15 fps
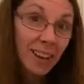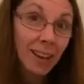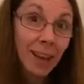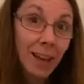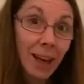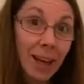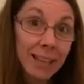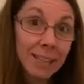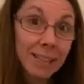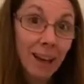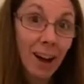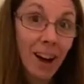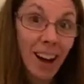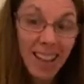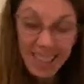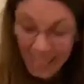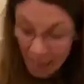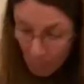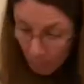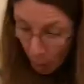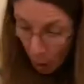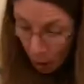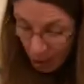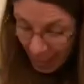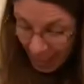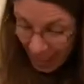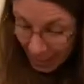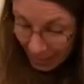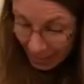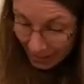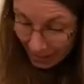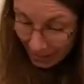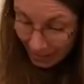likes to hide in boxes.